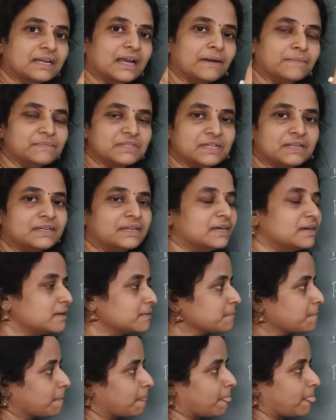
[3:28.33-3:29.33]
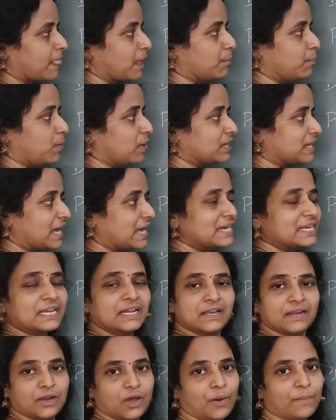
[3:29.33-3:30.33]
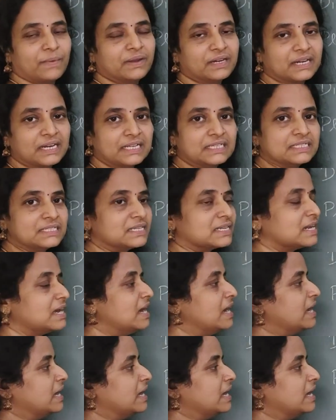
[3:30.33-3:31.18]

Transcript: comes under botanical nomenclature.